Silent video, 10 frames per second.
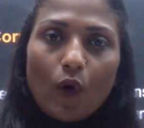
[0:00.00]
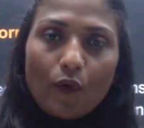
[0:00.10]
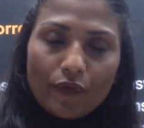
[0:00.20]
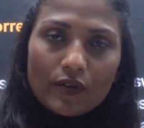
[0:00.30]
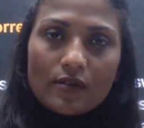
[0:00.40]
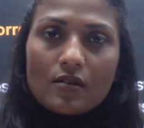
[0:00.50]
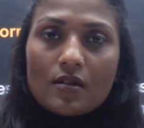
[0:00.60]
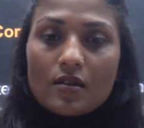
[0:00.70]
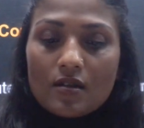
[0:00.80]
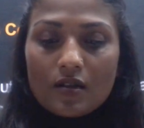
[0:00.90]
often
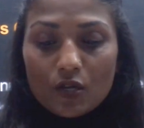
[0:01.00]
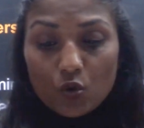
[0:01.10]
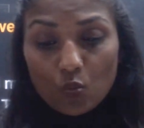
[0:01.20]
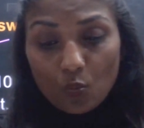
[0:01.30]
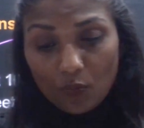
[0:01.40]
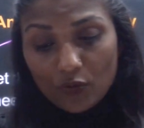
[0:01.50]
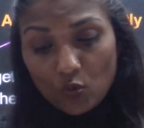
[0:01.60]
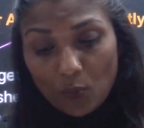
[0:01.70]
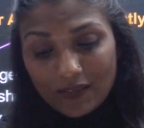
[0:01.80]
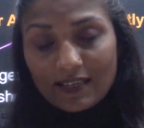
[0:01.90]
you
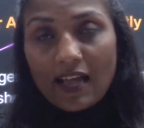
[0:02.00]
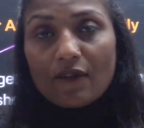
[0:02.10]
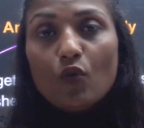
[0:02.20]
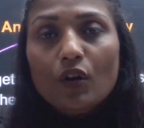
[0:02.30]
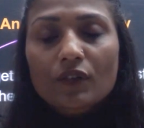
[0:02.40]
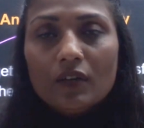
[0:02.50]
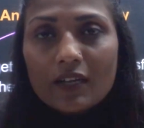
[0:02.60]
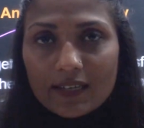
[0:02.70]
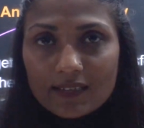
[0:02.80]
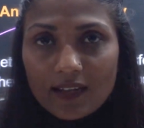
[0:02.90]
must have got the
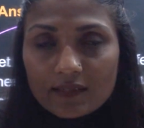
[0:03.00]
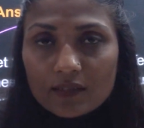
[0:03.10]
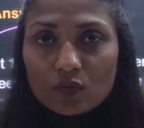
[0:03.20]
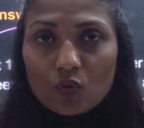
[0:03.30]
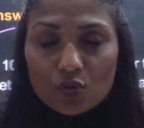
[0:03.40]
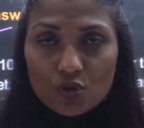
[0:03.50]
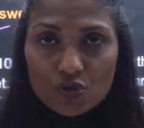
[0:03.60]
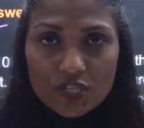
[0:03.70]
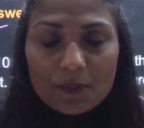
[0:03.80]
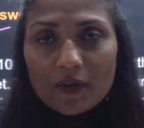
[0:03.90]
correct answers on your
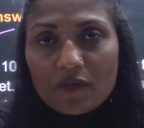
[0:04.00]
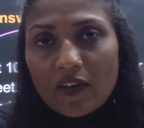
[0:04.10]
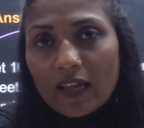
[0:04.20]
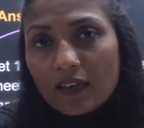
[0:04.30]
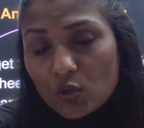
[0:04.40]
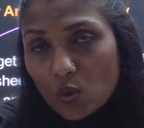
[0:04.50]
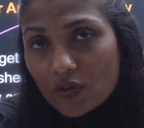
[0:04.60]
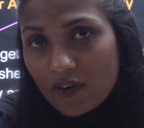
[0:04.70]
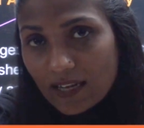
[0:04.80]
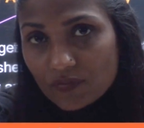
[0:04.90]
sheet, but while you are
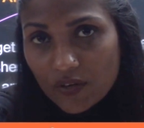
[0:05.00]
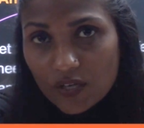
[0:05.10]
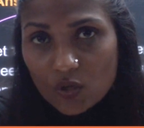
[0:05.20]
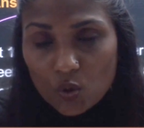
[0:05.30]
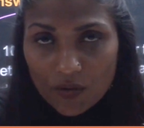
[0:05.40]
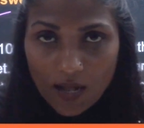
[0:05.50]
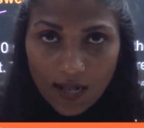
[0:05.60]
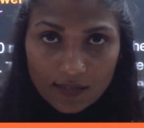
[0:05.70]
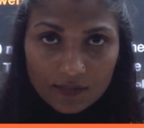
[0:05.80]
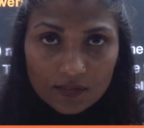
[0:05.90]
transferring your
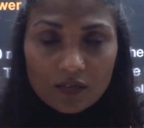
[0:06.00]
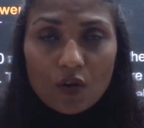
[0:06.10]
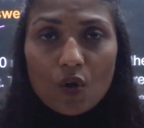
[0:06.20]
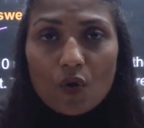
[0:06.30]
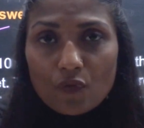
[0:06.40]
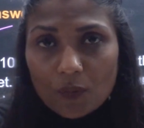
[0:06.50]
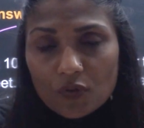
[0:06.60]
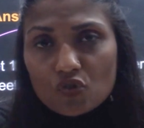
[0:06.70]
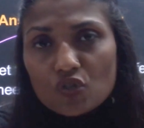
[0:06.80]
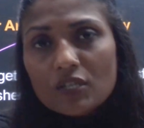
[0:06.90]
answer from
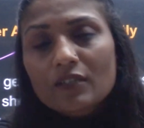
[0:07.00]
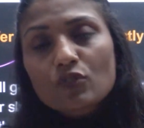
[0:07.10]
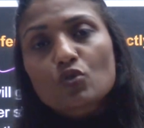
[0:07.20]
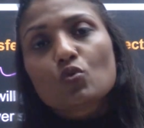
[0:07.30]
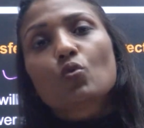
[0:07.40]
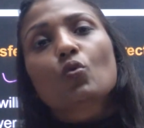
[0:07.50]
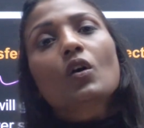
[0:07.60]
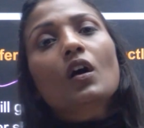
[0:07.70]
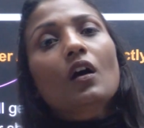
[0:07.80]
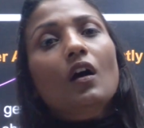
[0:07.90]
the sheets to
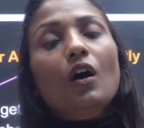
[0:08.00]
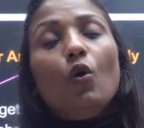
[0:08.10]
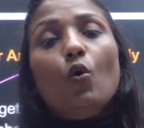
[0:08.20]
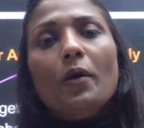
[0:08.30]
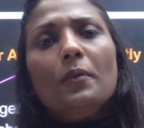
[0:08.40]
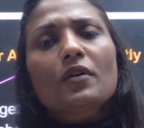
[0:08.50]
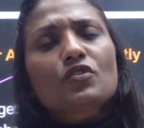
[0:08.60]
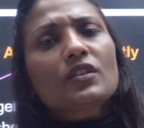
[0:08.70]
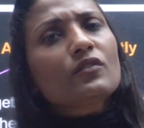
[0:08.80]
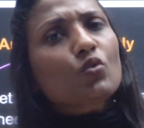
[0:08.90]
OMR
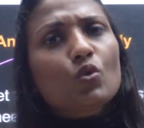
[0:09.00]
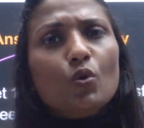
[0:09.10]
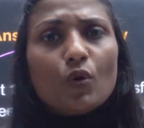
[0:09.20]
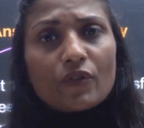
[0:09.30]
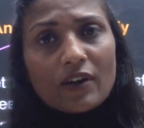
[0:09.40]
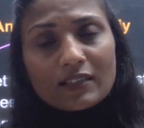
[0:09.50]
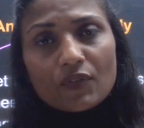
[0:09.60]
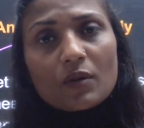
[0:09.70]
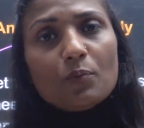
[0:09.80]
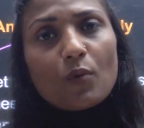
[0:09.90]
sheet, so you're not
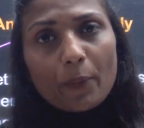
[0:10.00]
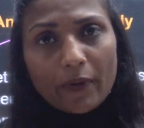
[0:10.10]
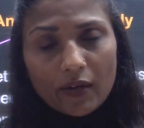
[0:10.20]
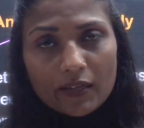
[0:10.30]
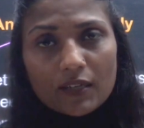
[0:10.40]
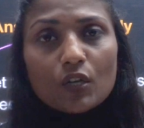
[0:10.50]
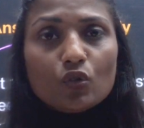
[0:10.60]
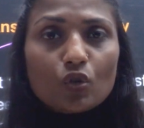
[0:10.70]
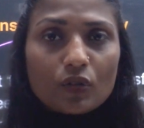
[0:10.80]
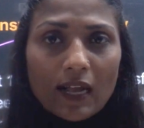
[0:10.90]
transferring properly.
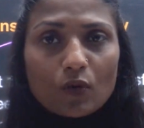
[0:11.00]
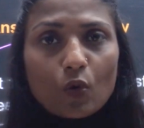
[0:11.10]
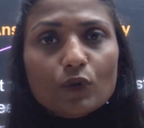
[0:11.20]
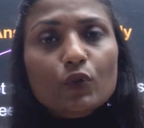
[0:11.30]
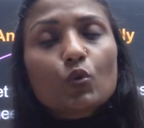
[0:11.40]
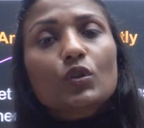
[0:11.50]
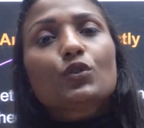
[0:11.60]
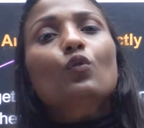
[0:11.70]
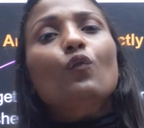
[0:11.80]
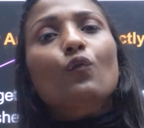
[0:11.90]
So that also you
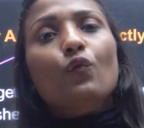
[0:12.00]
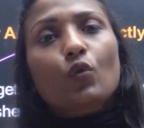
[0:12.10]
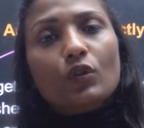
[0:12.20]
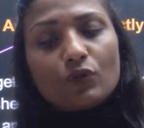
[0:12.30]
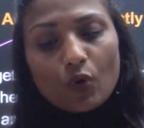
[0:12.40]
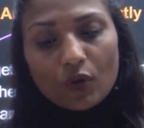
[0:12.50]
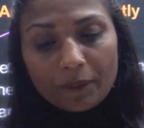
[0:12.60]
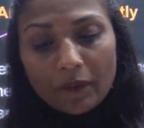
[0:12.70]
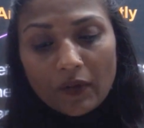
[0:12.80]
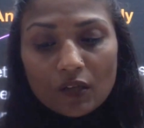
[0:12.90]
need to focus on.
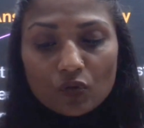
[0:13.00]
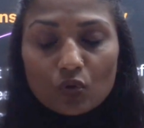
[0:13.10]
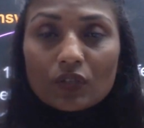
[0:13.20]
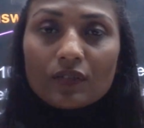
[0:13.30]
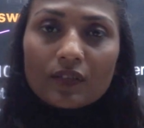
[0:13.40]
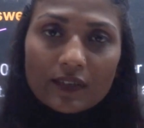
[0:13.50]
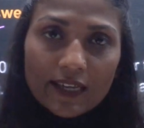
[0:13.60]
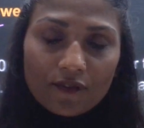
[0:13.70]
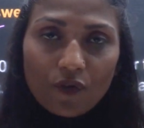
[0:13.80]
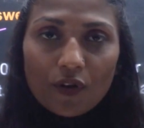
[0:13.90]
So this is
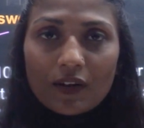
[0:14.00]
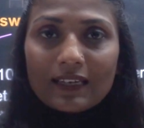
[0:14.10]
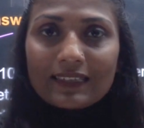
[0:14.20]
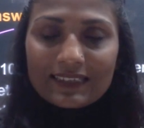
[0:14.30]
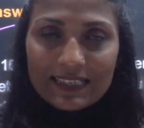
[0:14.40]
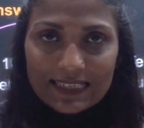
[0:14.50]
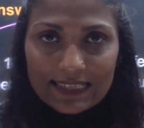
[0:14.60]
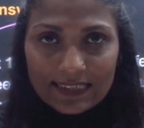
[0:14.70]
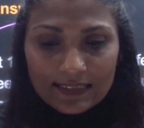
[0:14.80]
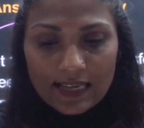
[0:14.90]
it for a listening
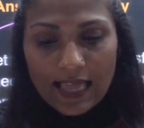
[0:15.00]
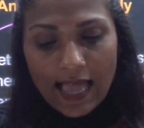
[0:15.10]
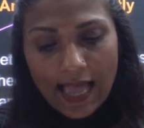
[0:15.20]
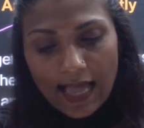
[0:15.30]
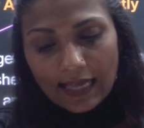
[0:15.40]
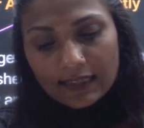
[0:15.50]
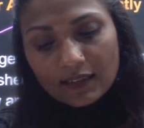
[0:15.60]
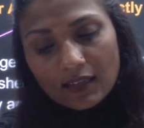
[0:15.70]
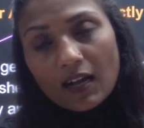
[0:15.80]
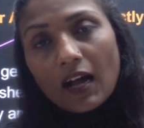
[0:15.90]
test,
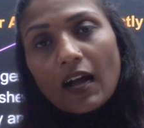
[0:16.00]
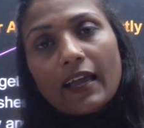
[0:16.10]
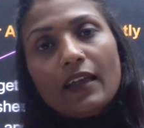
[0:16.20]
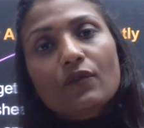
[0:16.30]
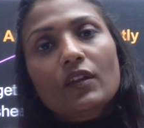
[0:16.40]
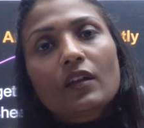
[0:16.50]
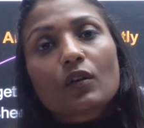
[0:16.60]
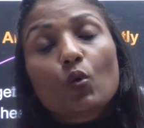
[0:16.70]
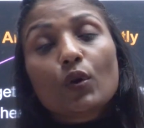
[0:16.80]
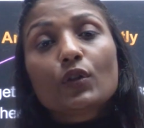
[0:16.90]
and again we
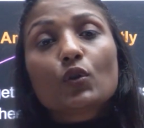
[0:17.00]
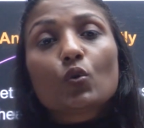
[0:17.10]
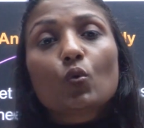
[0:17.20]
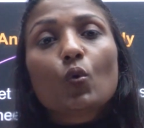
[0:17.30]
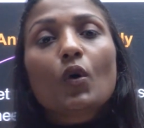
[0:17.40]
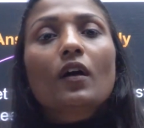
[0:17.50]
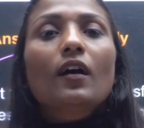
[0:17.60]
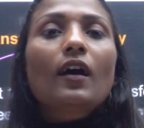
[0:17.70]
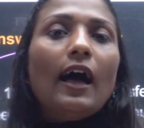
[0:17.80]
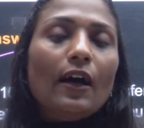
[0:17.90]
are going to
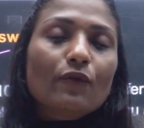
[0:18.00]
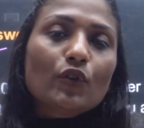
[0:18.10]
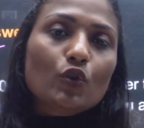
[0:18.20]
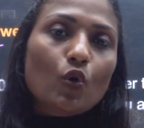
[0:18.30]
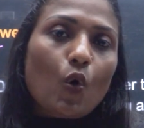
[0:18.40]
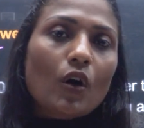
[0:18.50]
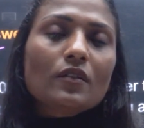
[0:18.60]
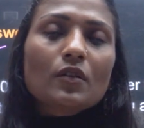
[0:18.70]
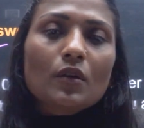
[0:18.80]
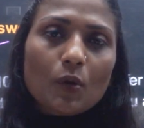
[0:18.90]
have video
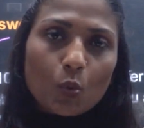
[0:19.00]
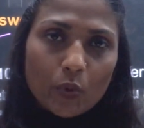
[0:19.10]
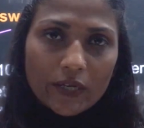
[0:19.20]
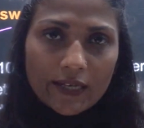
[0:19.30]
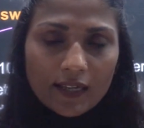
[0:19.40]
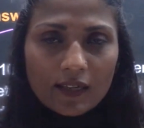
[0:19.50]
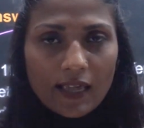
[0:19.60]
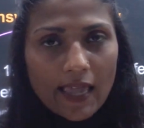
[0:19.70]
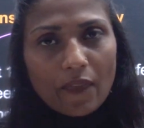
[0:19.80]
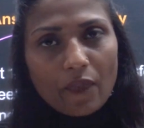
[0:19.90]
on reading
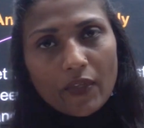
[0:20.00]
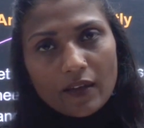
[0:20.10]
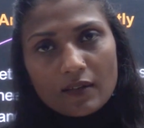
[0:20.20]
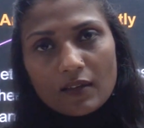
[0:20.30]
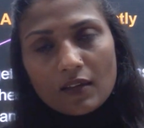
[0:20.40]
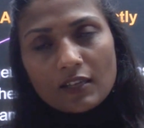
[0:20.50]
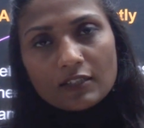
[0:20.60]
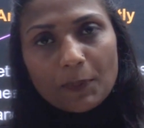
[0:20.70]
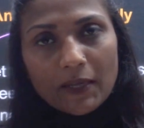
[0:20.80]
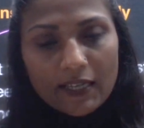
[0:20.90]
and then
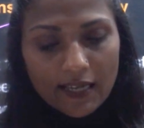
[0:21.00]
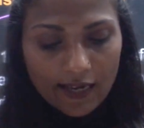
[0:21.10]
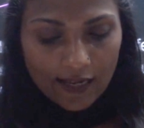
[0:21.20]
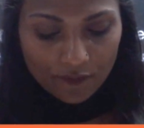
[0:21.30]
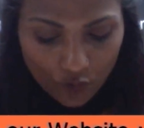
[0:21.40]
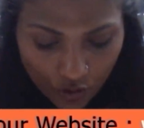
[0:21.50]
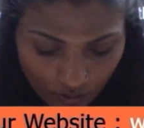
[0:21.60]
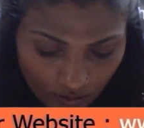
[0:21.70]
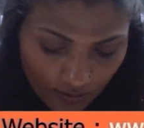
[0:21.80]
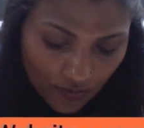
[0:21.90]
speaking and for
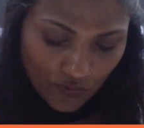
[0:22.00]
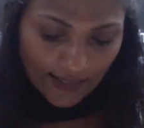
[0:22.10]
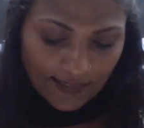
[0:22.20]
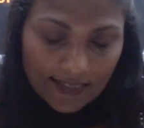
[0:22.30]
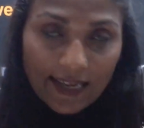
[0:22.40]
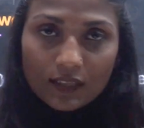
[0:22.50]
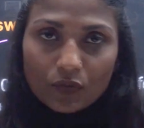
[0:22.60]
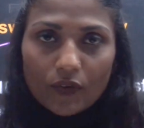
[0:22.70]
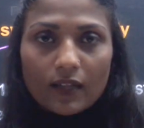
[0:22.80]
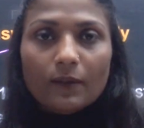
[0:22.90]
writing
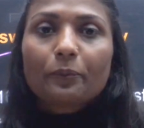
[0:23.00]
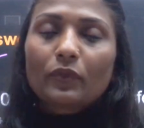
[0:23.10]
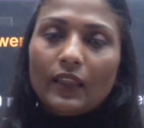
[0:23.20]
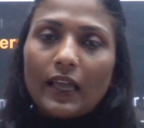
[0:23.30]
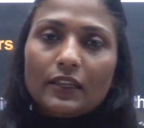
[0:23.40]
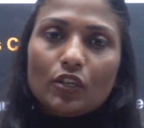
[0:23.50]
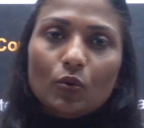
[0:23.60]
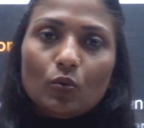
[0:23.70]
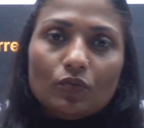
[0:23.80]
as well. Thank you.